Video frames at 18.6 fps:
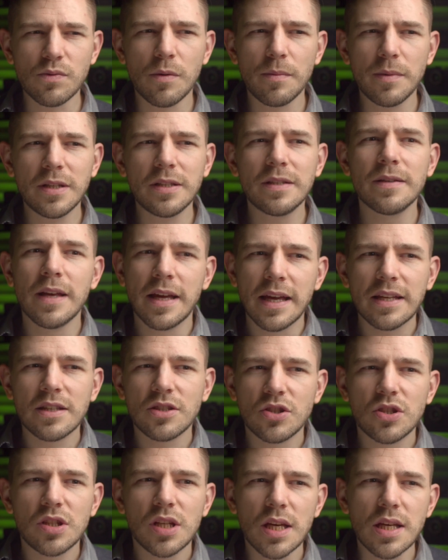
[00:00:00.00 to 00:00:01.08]
woman,
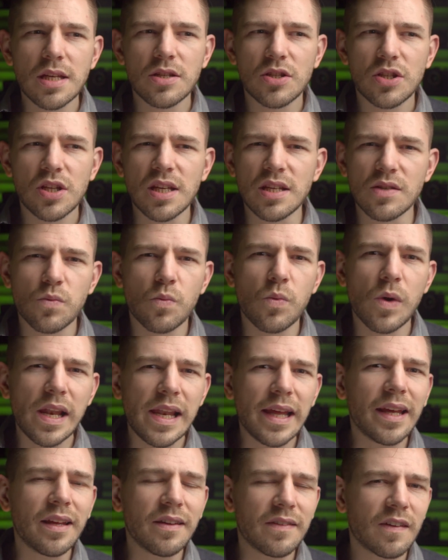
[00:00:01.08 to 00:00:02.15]
she's
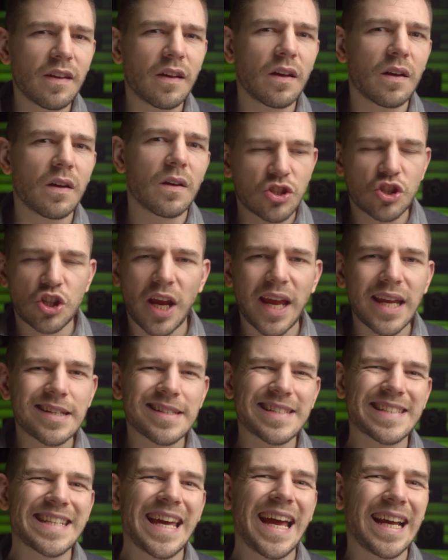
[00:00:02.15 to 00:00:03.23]
willing to
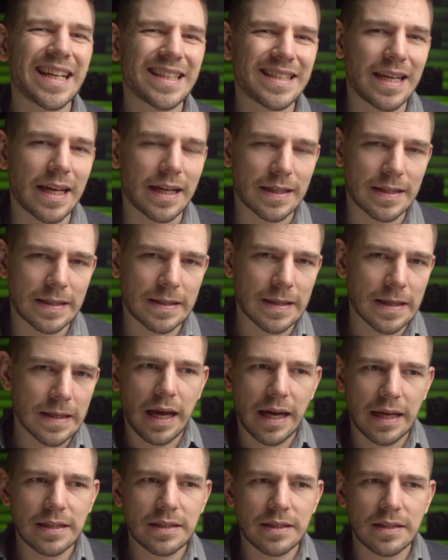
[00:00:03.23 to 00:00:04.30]
change tactics
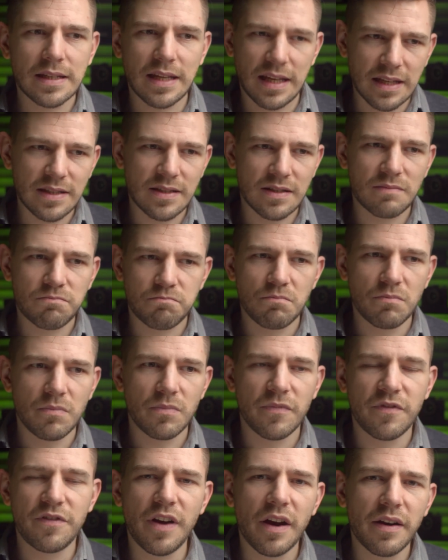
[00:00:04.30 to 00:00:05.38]
and is
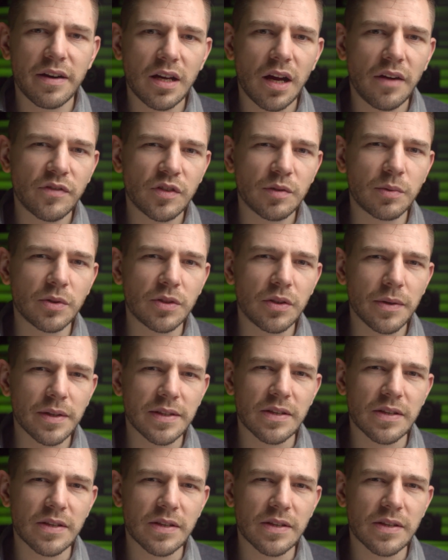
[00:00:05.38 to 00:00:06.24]
very comfortable doing